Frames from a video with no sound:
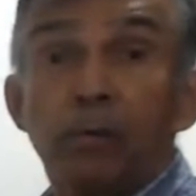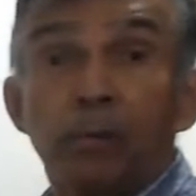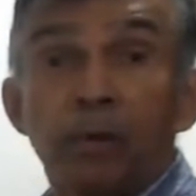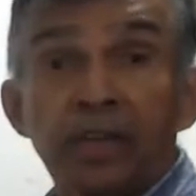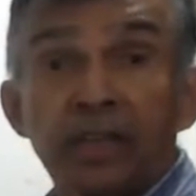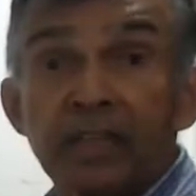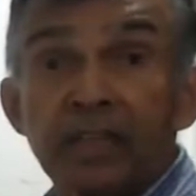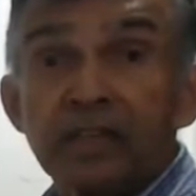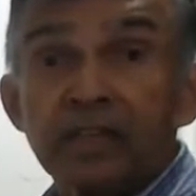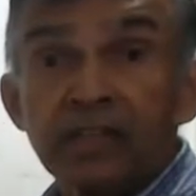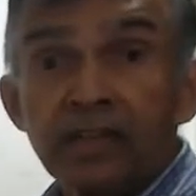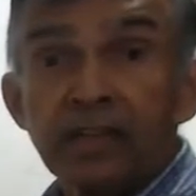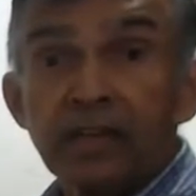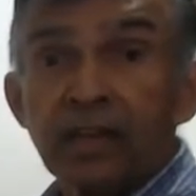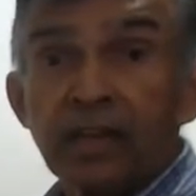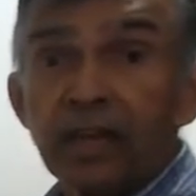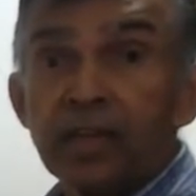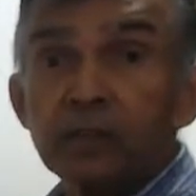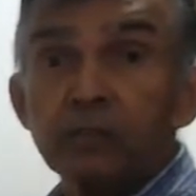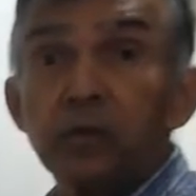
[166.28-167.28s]
that t
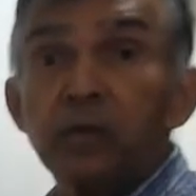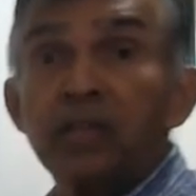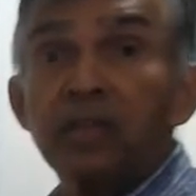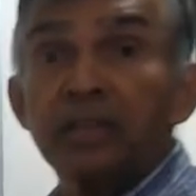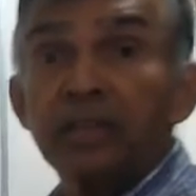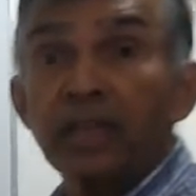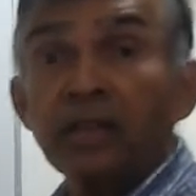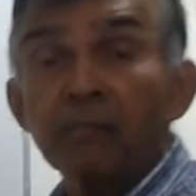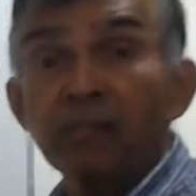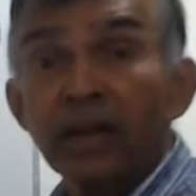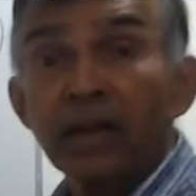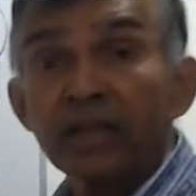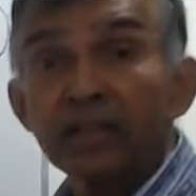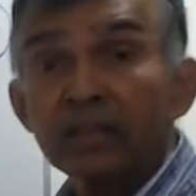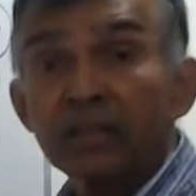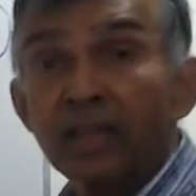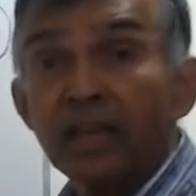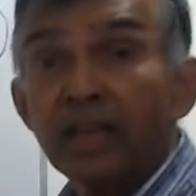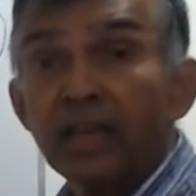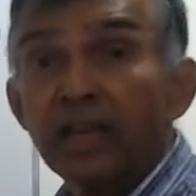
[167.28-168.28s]
lies between 10
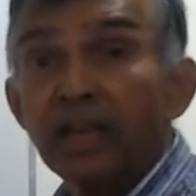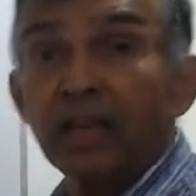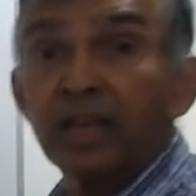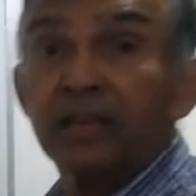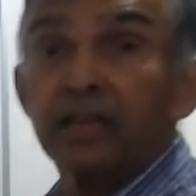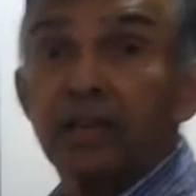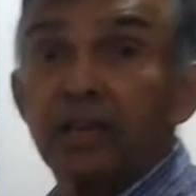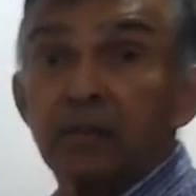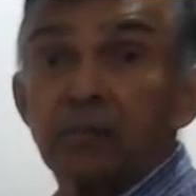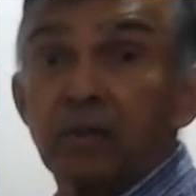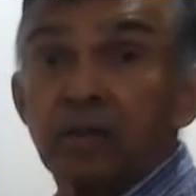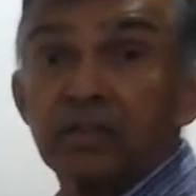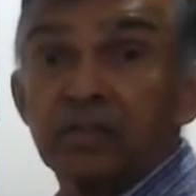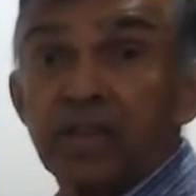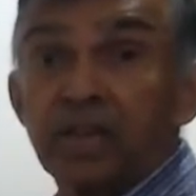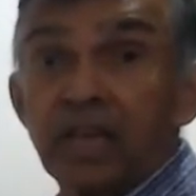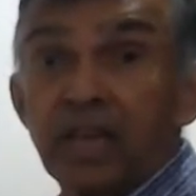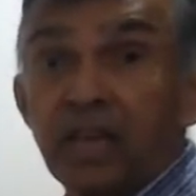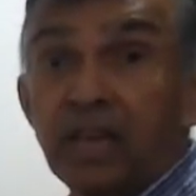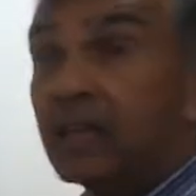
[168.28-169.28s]
minus a and 10 plus
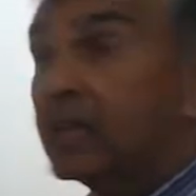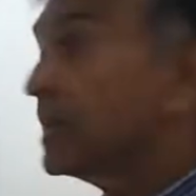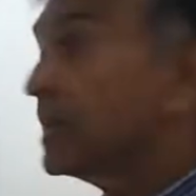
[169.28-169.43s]
a